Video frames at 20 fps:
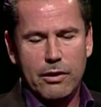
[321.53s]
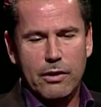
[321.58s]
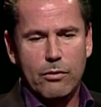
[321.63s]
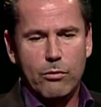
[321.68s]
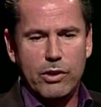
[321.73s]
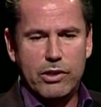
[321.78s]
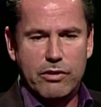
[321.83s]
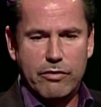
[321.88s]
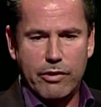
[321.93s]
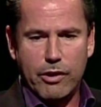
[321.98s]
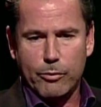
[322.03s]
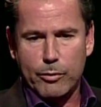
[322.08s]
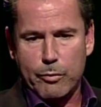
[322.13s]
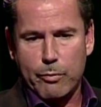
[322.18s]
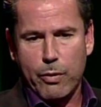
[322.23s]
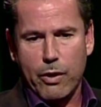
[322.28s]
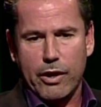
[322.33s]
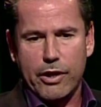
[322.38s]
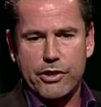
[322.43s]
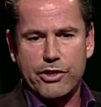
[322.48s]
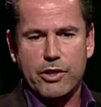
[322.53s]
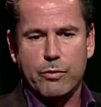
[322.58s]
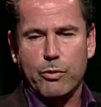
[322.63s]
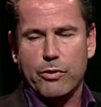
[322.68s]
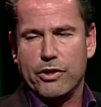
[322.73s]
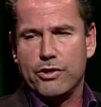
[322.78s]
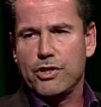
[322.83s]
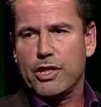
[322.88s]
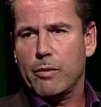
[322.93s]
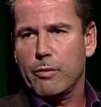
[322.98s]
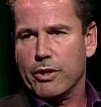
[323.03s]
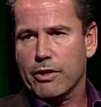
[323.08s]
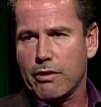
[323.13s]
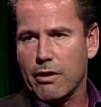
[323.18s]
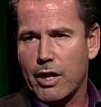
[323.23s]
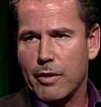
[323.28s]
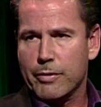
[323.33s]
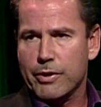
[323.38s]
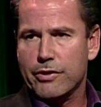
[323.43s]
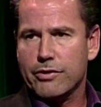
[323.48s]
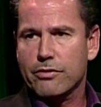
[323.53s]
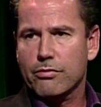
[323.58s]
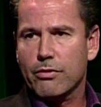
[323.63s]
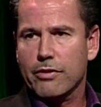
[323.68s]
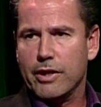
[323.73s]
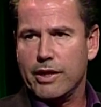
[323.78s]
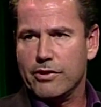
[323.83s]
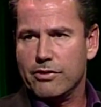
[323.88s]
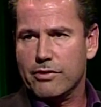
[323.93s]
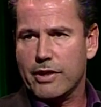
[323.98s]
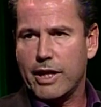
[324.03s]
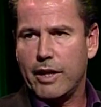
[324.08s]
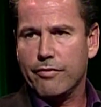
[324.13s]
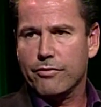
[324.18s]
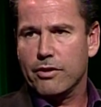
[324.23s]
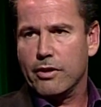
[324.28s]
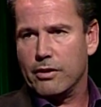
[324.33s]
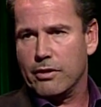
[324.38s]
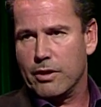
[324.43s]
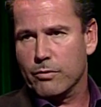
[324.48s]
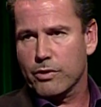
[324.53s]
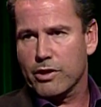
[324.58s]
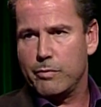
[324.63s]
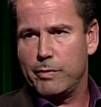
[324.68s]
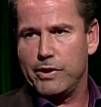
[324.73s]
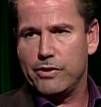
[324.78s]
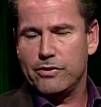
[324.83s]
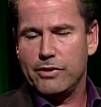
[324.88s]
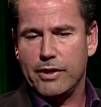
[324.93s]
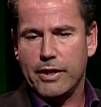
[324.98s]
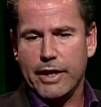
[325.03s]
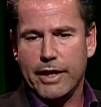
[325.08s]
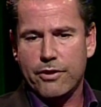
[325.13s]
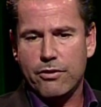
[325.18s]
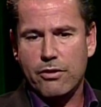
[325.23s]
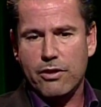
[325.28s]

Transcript: We developed a partnership with the Chamber of Commerce where they staffed it along with BC Hydro,